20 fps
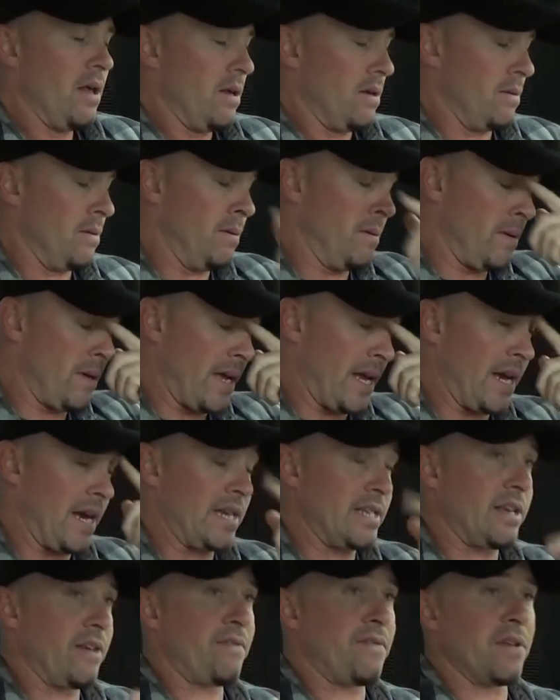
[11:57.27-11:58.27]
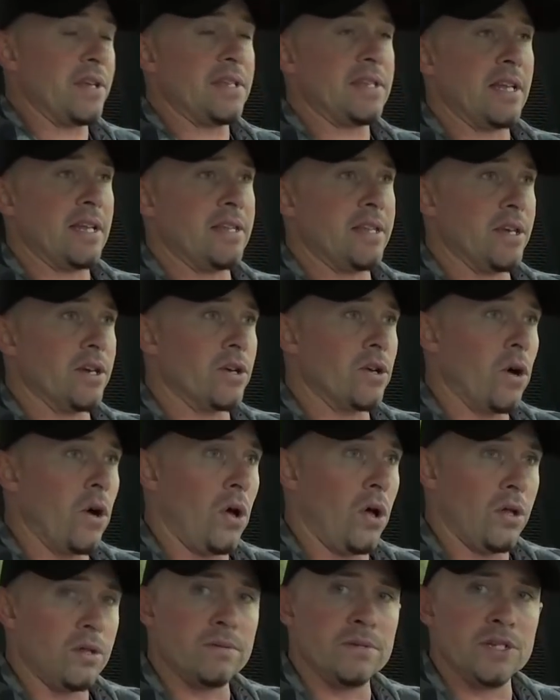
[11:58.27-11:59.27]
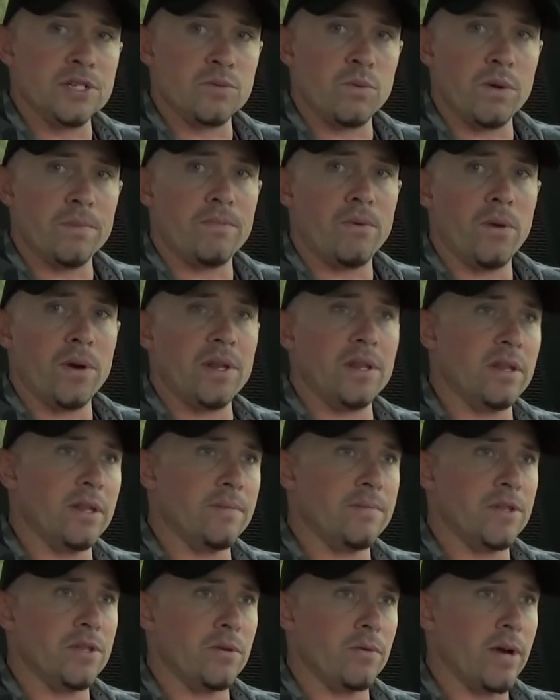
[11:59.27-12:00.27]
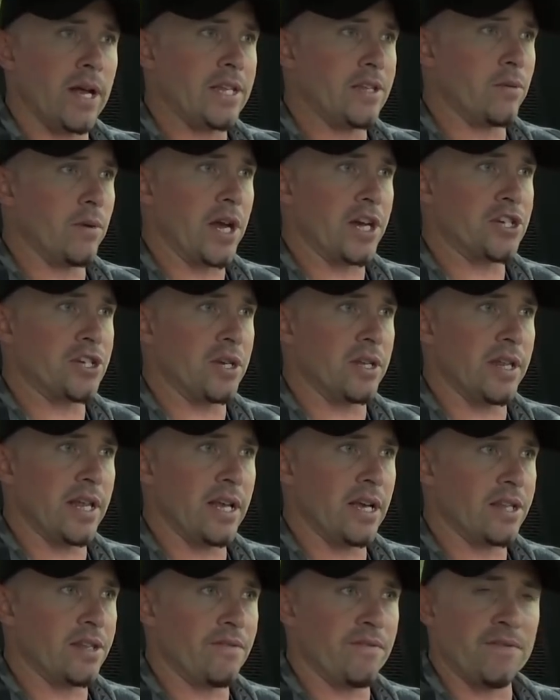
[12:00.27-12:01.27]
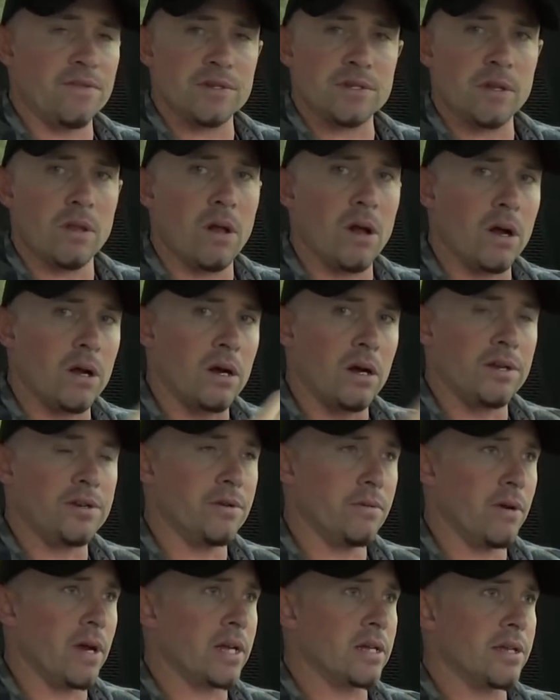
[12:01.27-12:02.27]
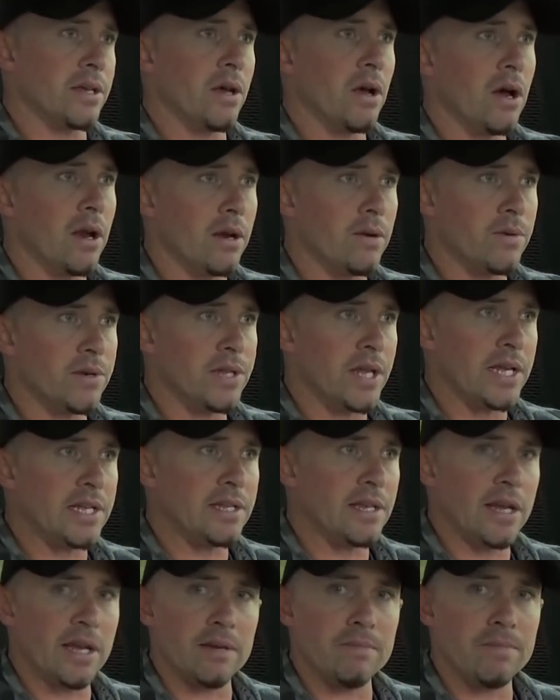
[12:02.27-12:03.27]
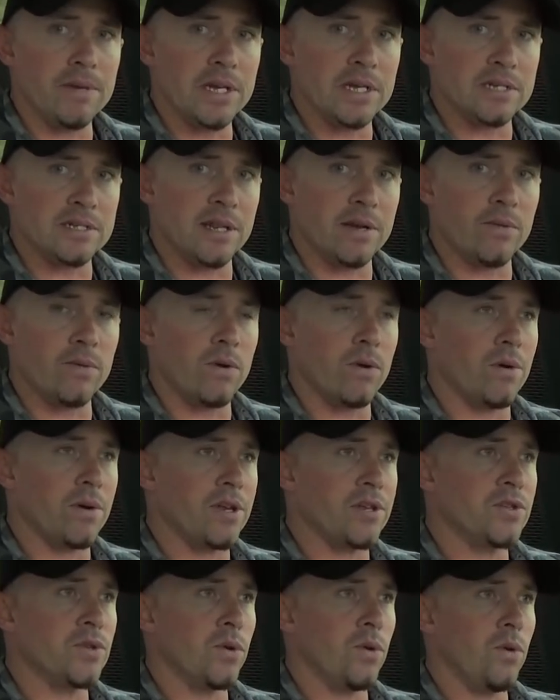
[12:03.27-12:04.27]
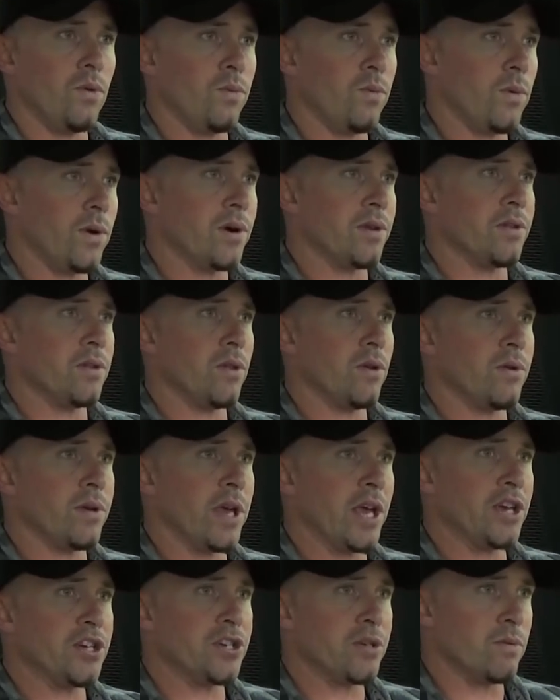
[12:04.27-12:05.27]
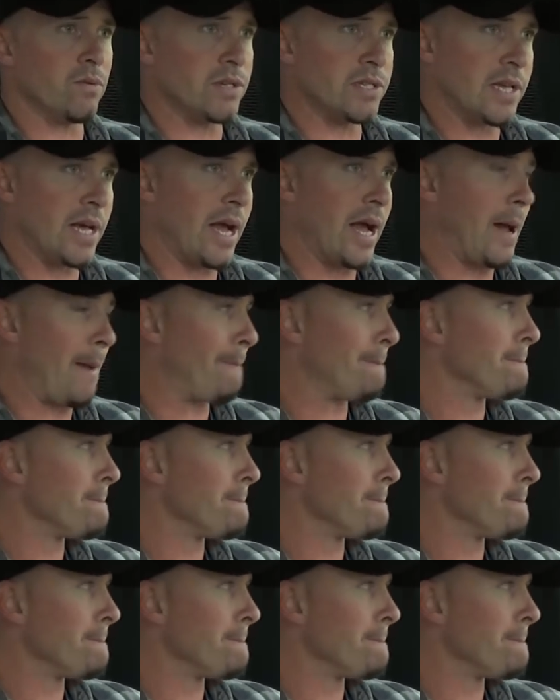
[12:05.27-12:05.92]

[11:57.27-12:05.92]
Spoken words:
And I definitely think the occult is what pointed them in the right direction, and they got the first lock on directly on it when they did, because they were already told where the location was at.